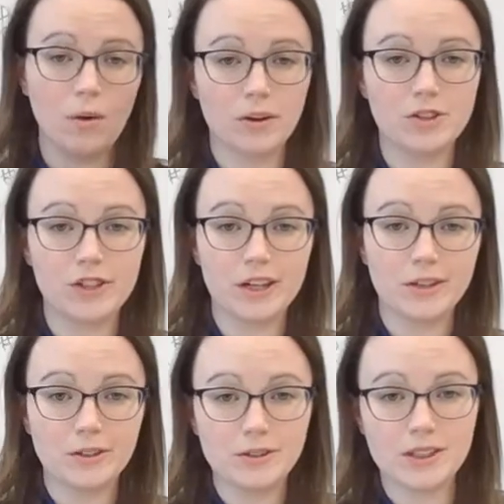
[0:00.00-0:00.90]
or
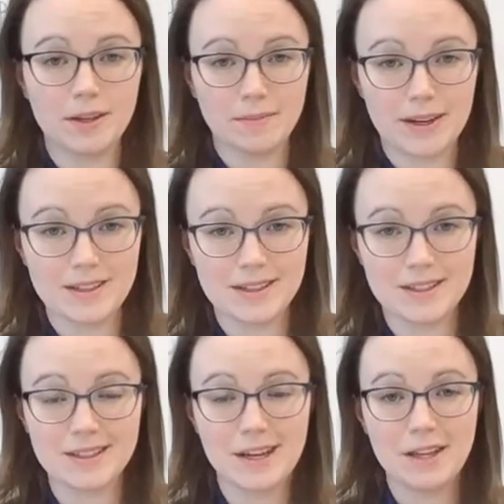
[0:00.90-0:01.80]
cellos and
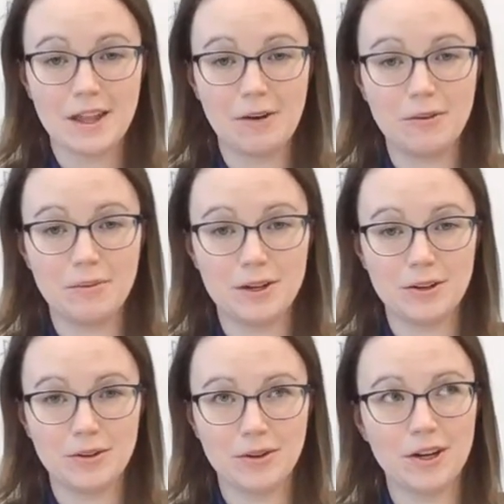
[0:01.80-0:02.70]
basses, that would be
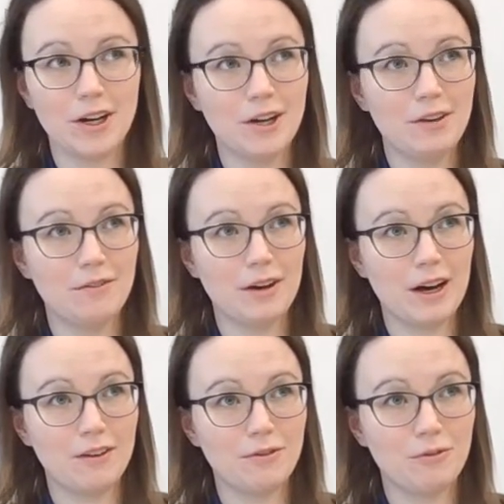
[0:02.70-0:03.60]
your
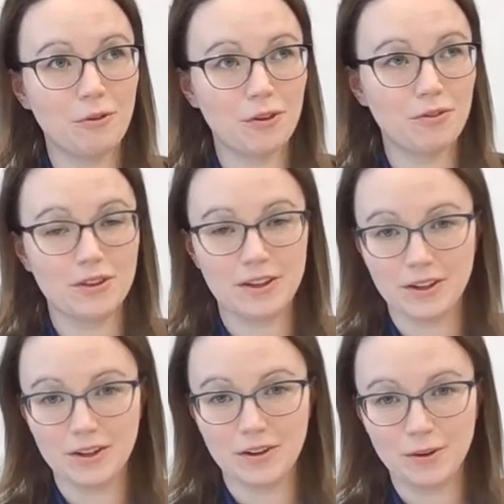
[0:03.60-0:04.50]
fourth
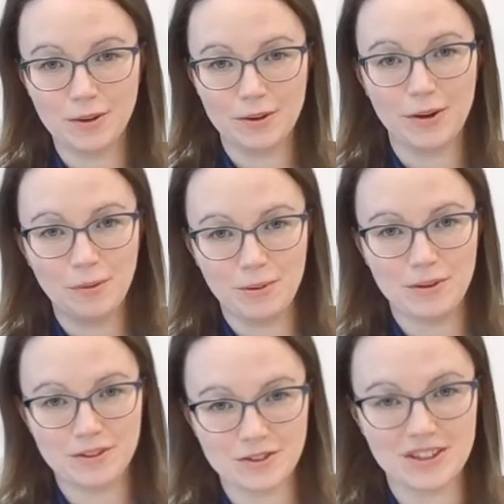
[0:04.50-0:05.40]
finger, or
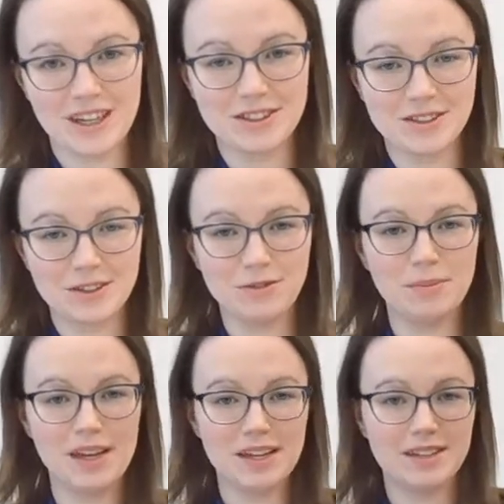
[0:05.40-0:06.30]
open string actually for
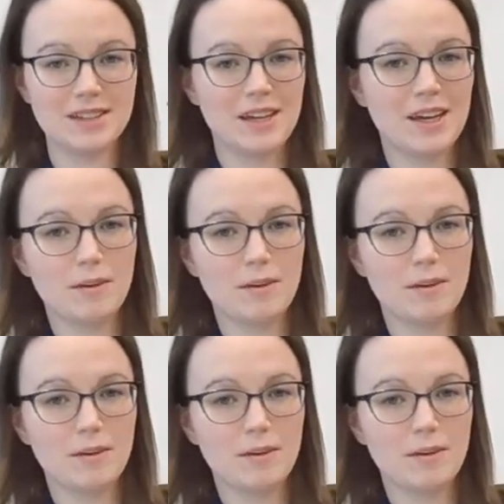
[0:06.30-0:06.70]
bass.